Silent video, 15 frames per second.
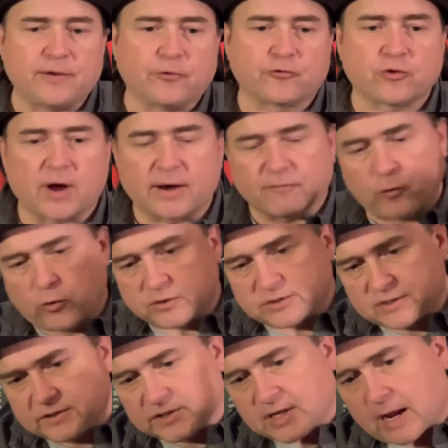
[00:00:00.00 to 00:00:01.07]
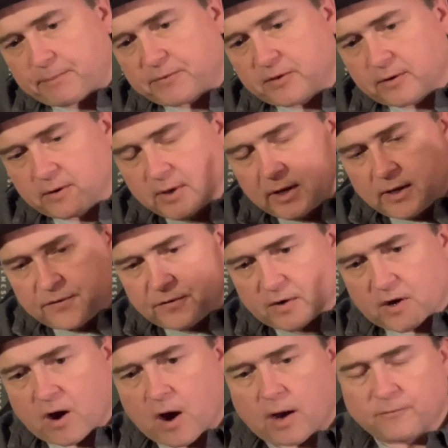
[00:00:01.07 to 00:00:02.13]
you're trying, of course, to stop the
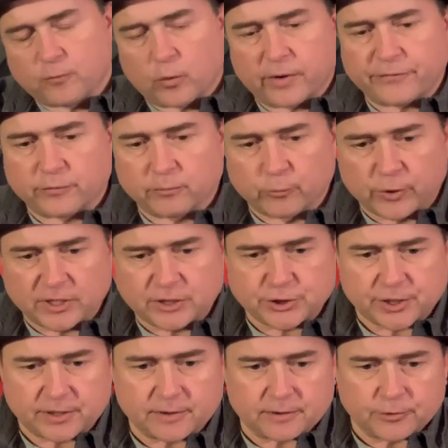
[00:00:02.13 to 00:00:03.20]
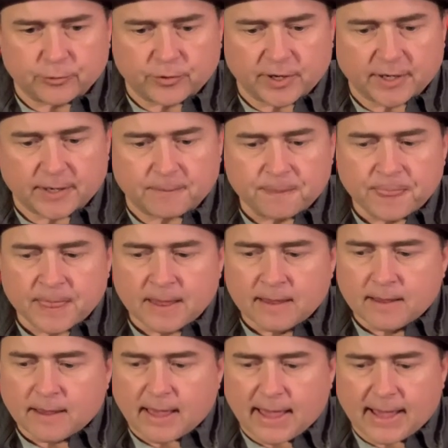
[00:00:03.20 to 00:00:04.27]
convoy from reaching New Guinea.
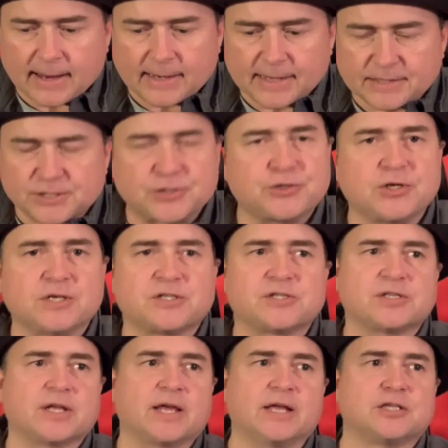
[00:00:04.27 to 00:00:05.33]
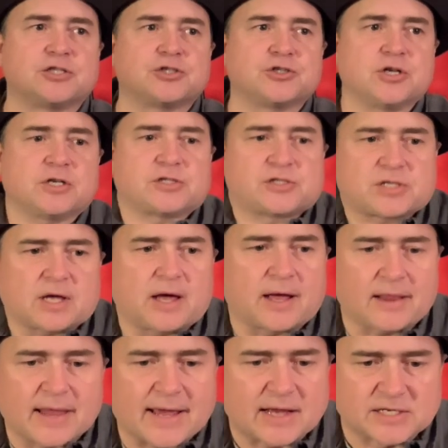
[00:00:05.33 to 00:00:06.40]
And it's just
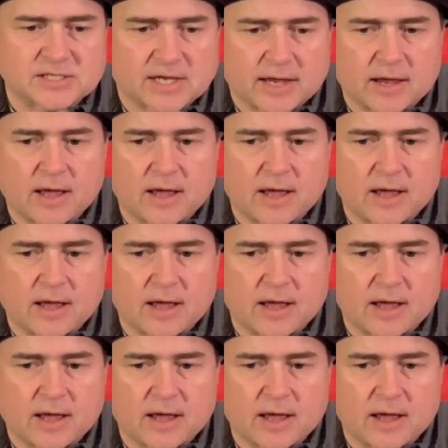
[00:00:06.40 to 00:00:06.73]
like I say,